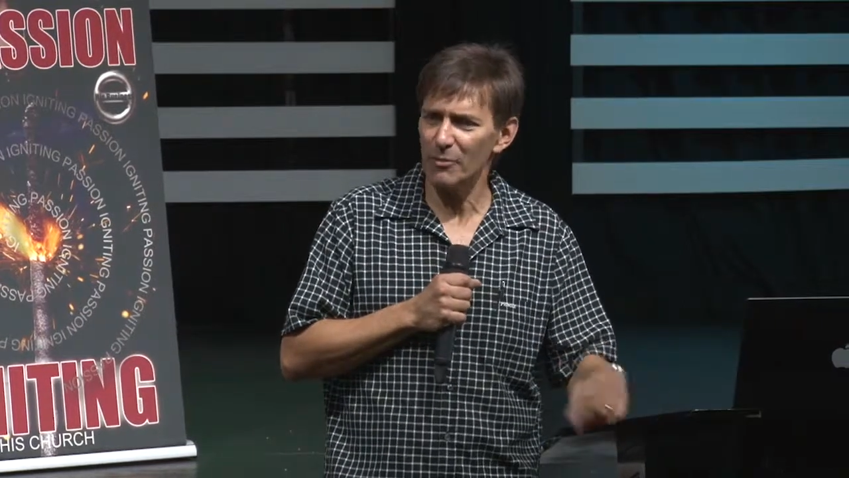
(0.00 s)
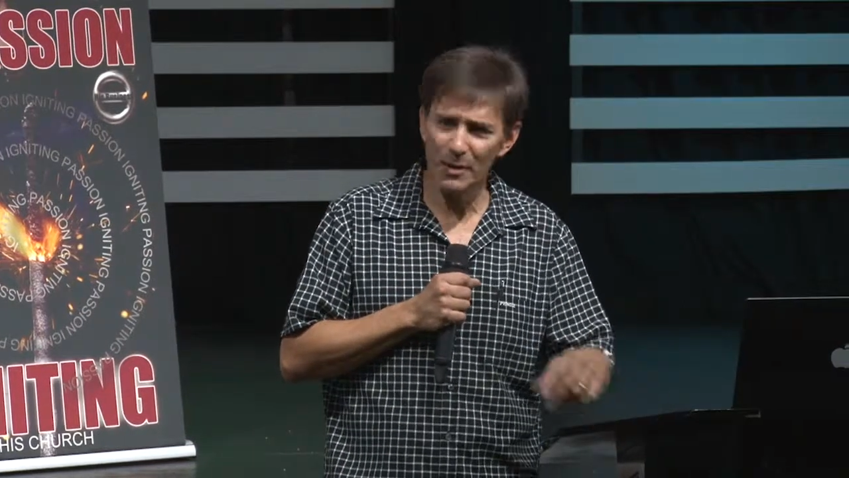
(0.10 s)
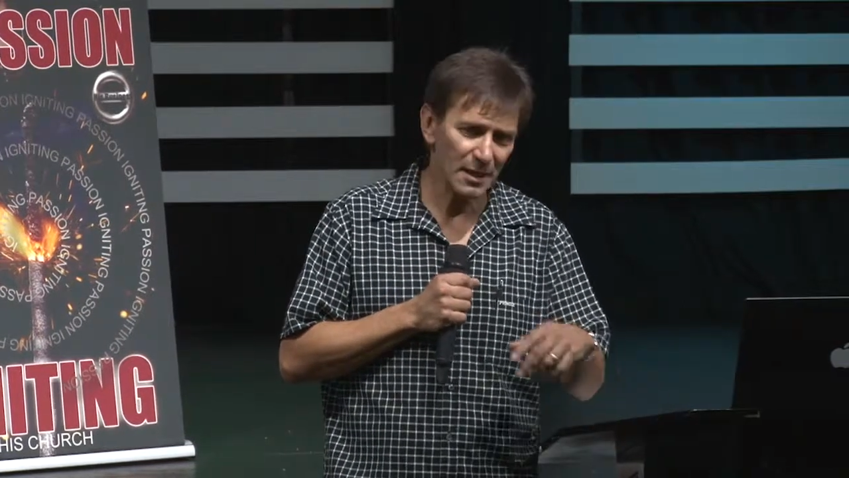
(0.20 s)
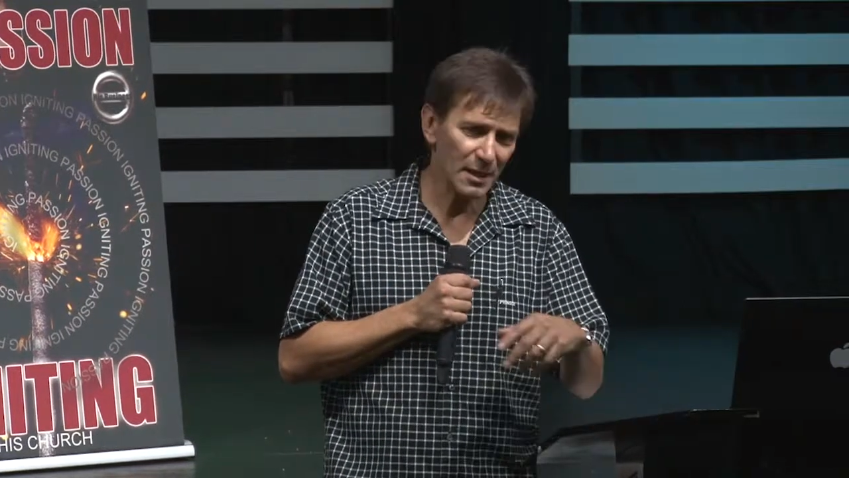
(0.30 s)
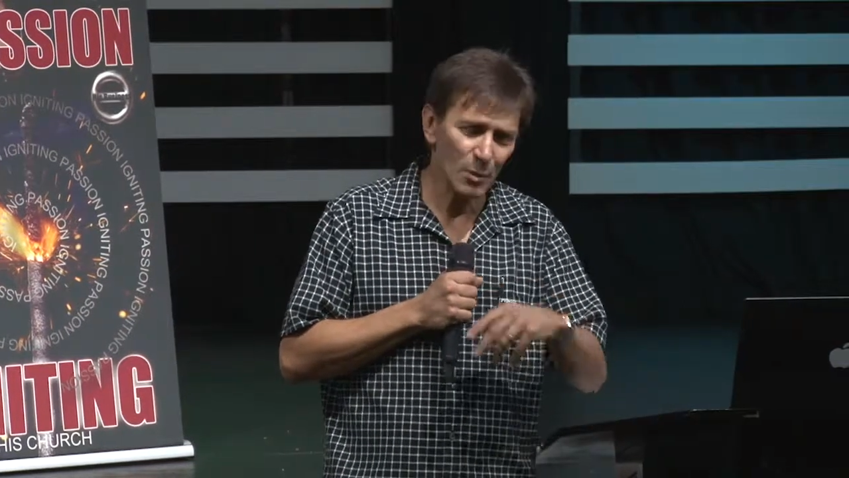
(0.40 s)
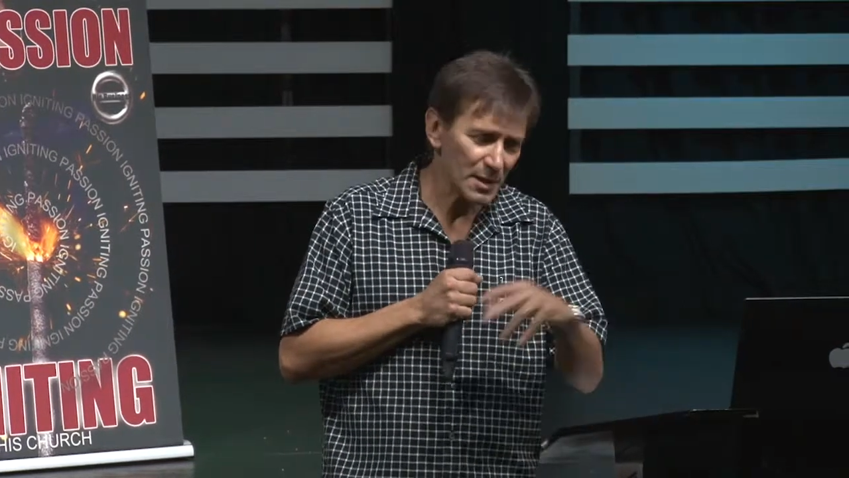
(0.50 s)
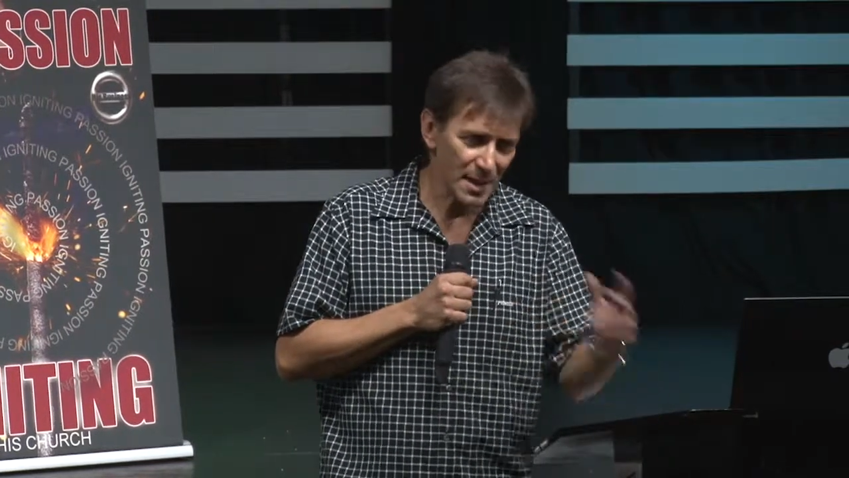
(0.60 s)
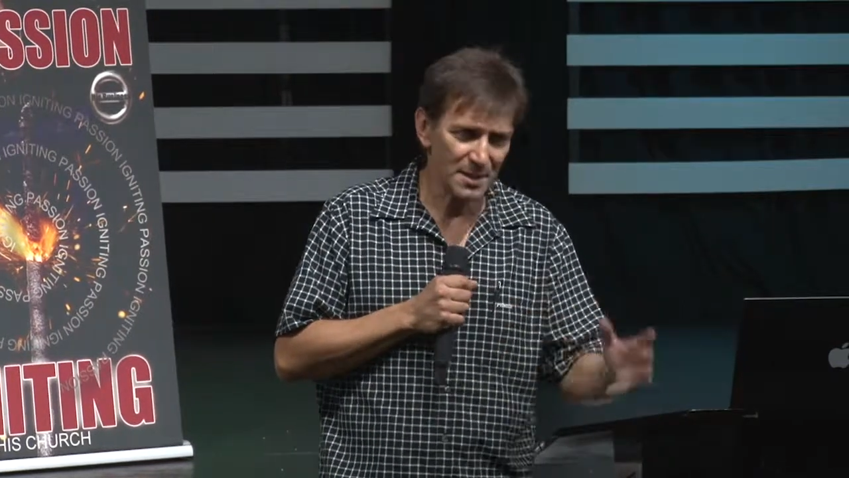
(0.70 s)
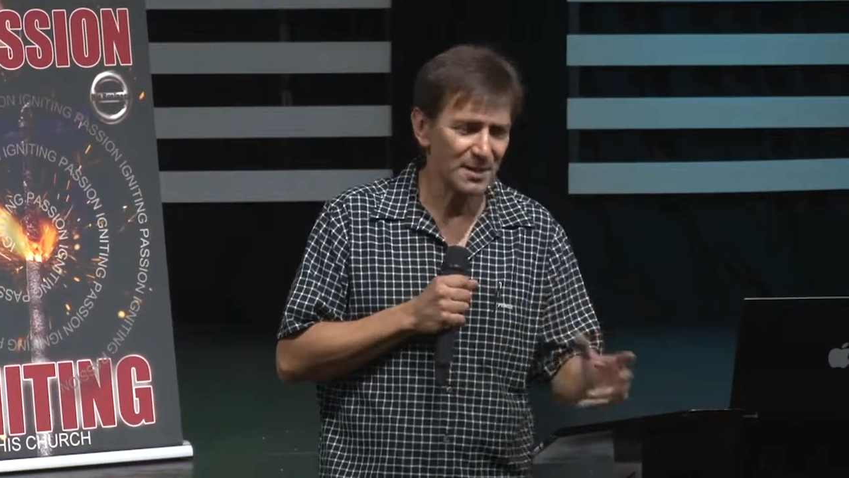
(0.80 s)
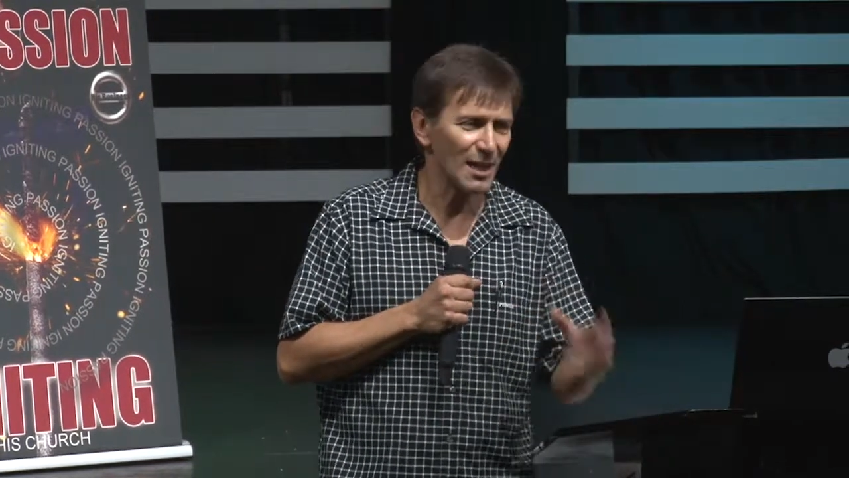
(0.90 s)
no one does
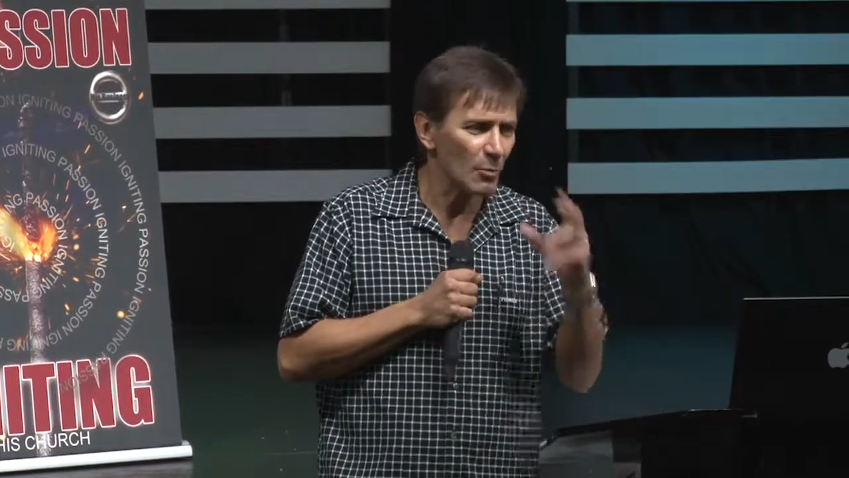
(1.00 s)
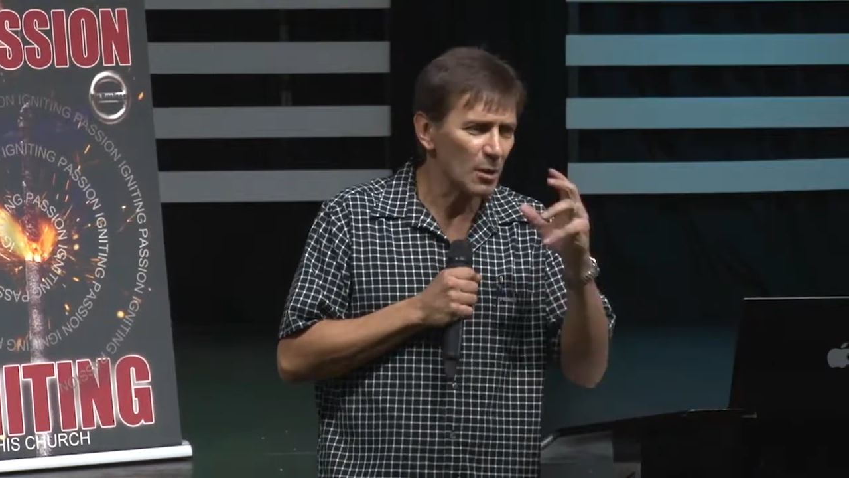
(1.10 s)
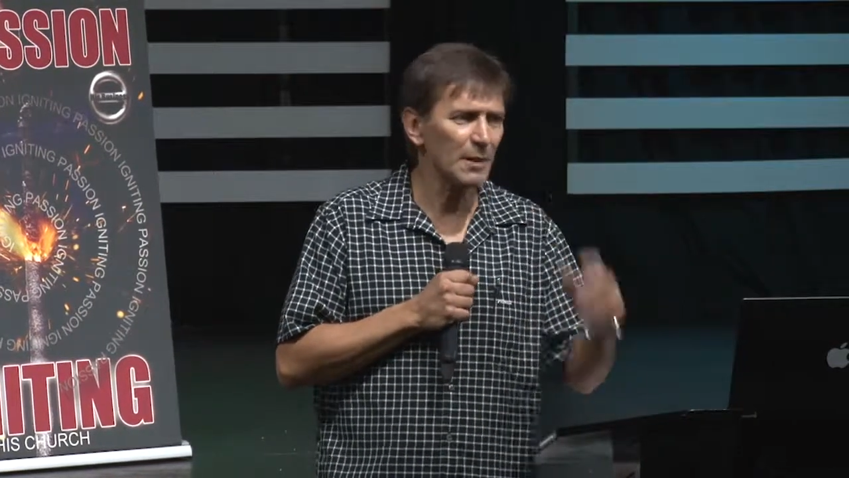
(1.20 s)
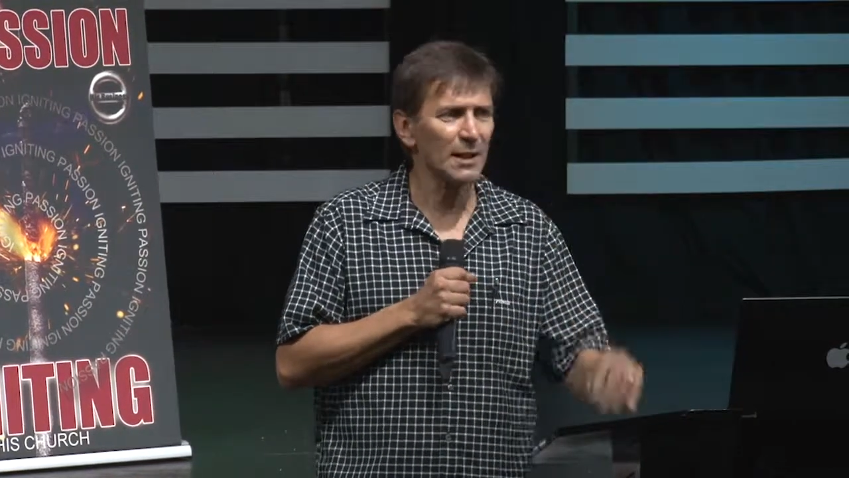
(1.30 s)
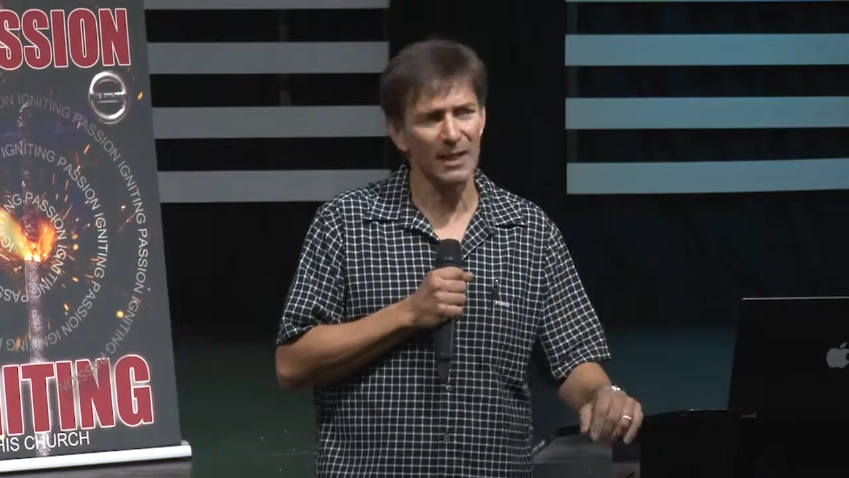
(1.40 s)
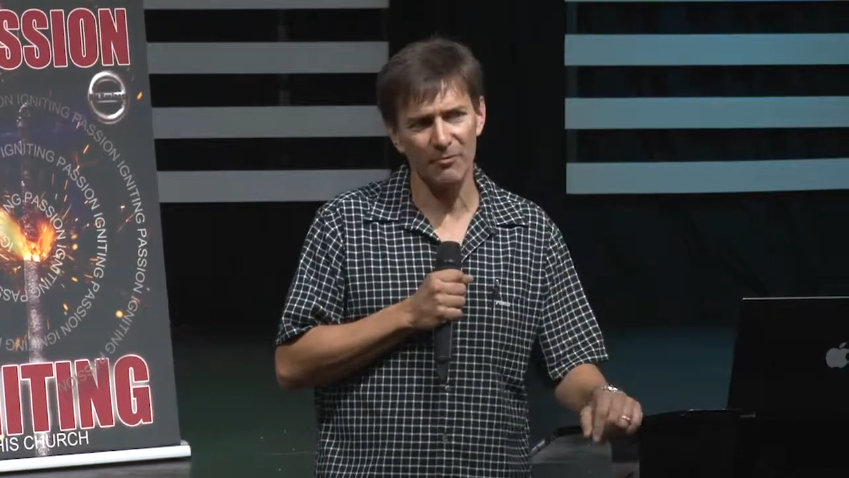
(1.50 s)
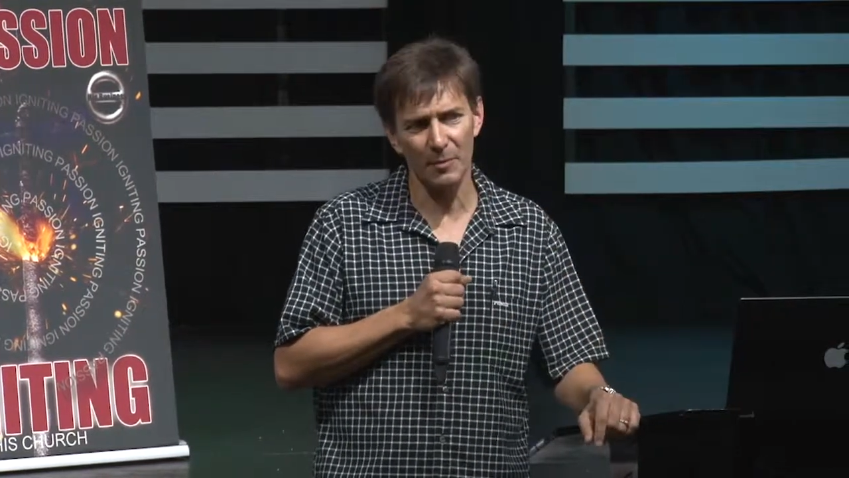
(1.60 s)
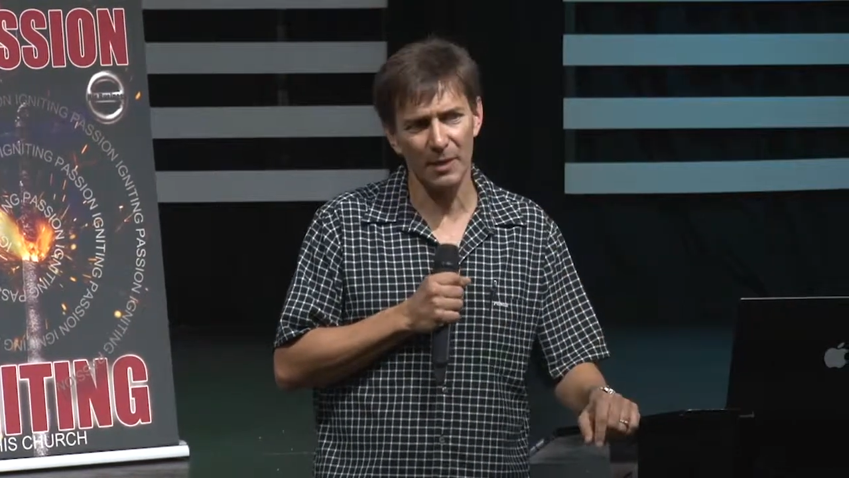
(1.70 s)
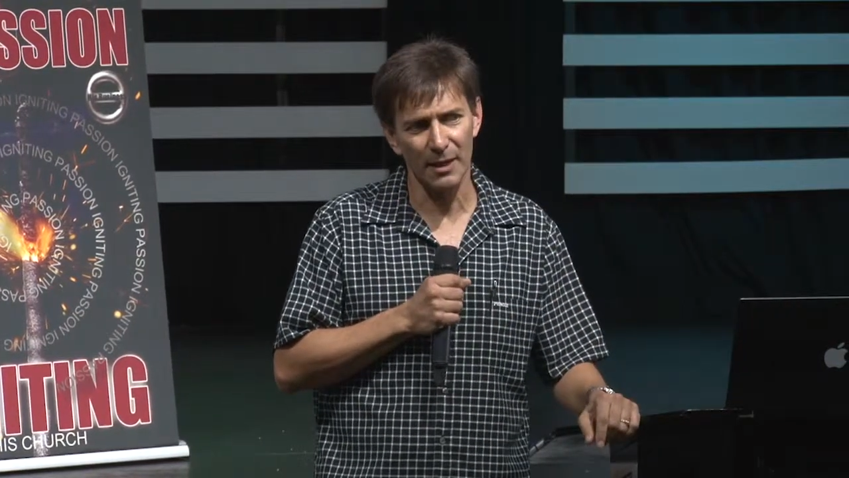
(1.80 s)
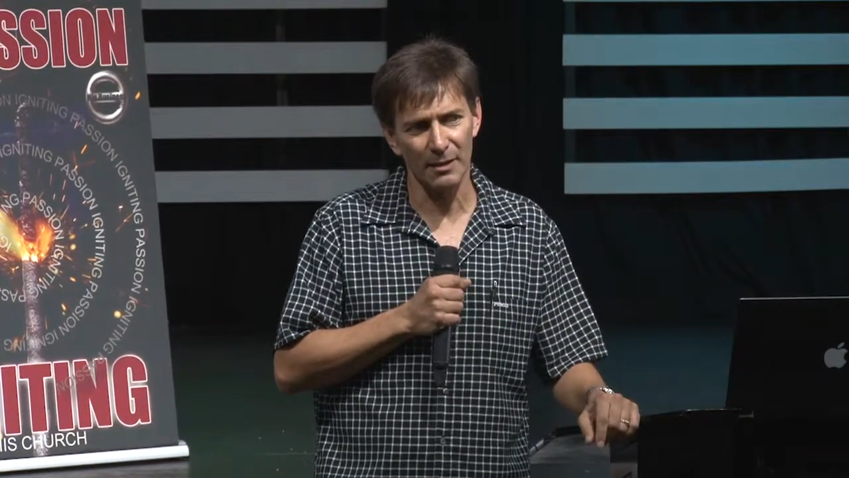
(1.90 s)
this, and I want to be like everybody
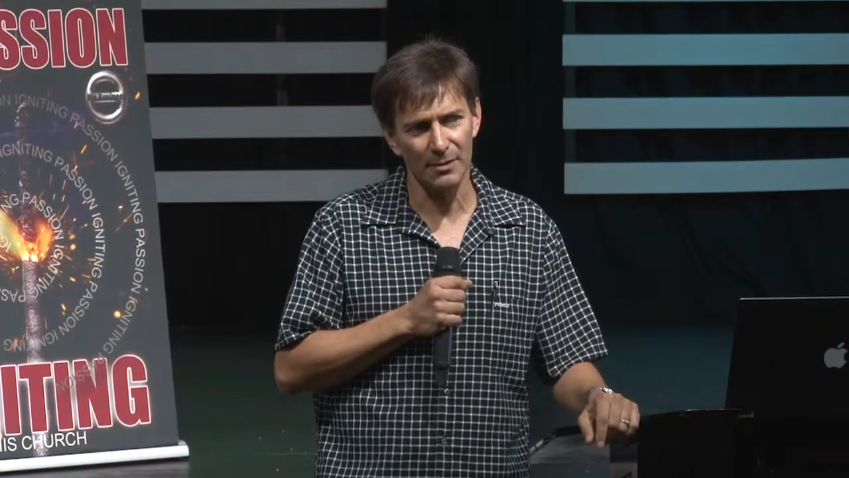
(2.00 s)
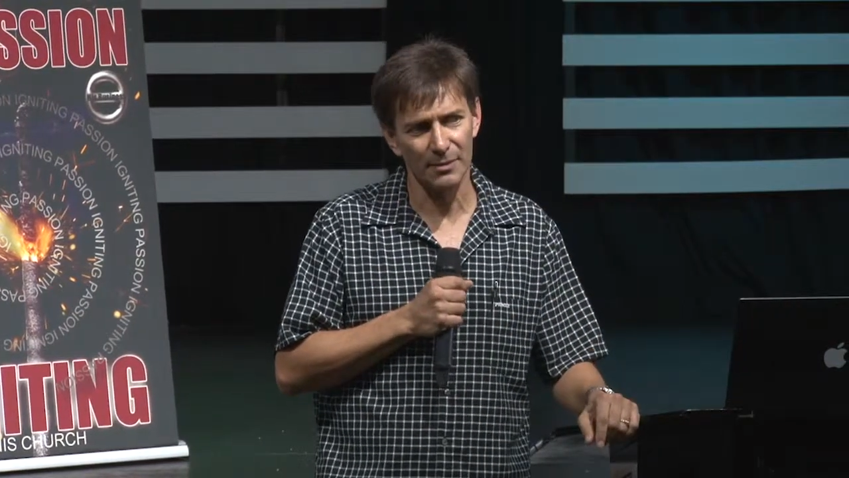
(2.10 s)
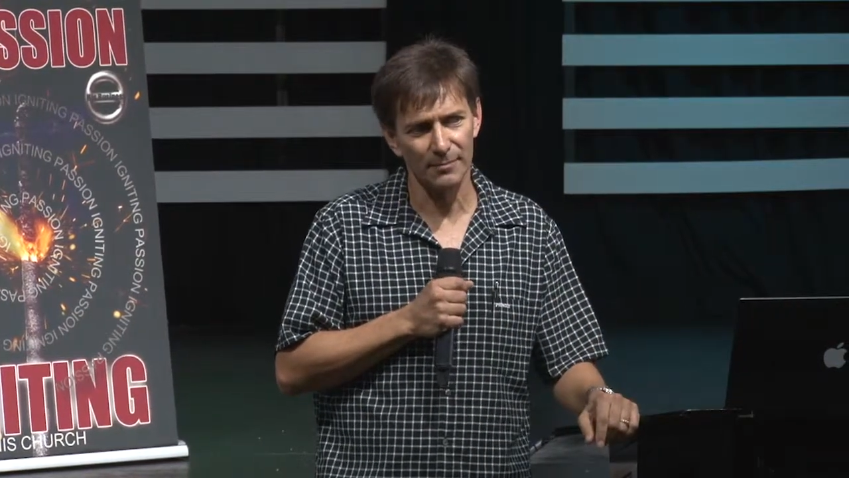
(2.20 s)
else.